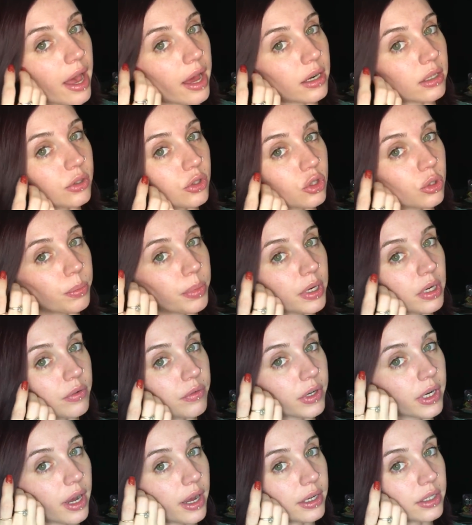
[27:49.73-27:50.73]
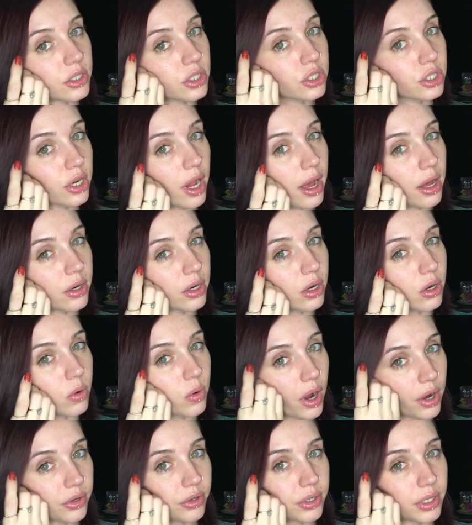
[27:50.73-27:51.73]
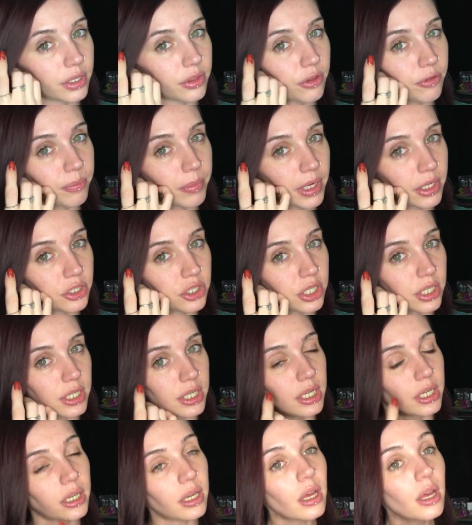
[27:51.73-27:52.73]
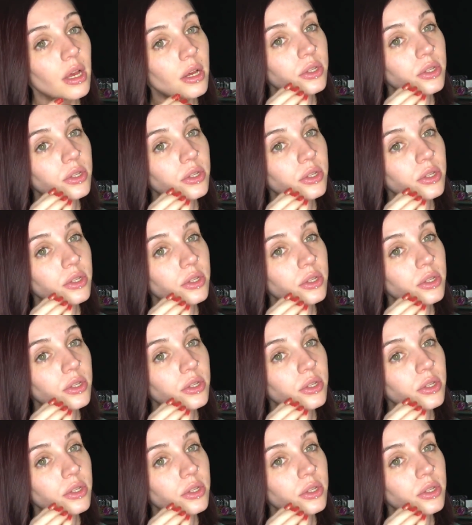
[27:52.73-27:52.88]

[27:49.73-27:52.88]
add a little bit of a kind of shadow underneath of my cheek.